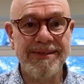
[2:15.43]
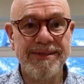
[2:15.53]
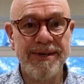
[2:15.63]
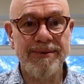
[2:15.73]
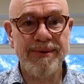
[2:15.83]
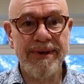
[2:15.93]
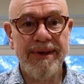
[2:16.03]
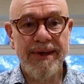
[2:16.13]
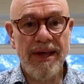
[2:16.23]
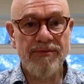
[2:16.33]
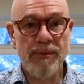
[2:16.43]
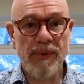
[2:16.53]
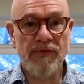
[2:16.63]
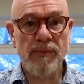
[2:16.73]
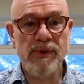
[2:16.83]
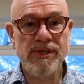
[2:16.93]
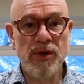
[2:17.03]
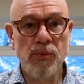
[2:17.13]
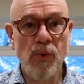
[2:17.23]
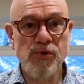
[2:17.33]
So if I'm using a
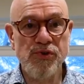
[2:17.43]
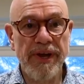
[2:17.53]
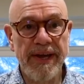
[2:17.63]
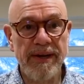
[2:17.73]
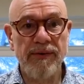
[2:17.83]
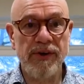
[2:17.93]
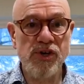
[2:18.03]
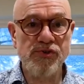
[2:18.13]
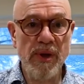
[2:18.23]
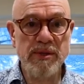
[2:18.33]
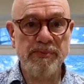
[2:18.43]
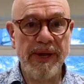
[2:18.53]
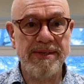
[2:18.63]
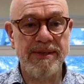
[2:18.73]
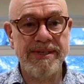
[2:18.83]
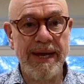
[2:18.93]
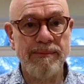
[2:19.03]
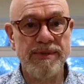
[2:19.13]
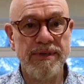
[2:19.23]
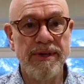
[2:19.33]
watering can, I've got to traipse back to the
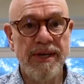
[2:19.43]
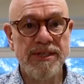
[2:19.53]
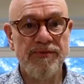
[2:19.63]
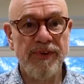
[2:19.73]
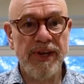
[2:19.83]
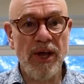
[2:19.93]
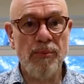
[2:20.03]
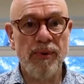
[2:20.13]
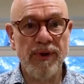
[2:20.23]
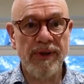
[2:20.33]
tap to fill it up.